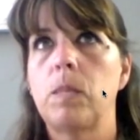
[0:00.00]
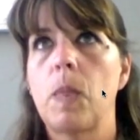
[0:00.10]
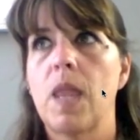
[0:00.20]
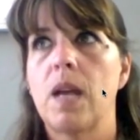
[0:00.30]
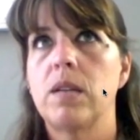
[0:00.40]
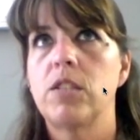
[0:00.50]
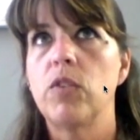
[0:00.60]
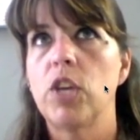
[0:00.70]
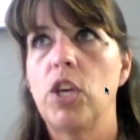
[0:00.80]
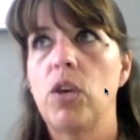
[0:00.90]
So the
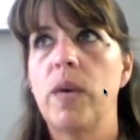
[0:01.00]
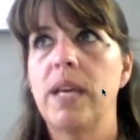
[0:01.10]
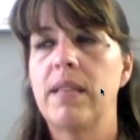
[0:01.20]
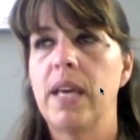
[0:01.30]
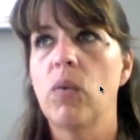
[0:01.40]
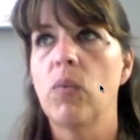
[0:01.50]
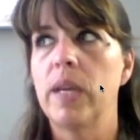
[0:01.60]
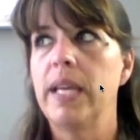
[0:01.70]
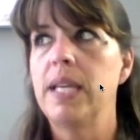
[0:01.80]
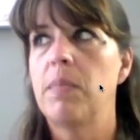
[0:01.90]
cueing thing really
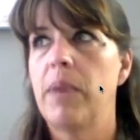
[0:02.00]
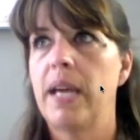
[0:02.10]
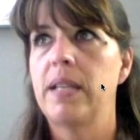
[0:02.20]
depends,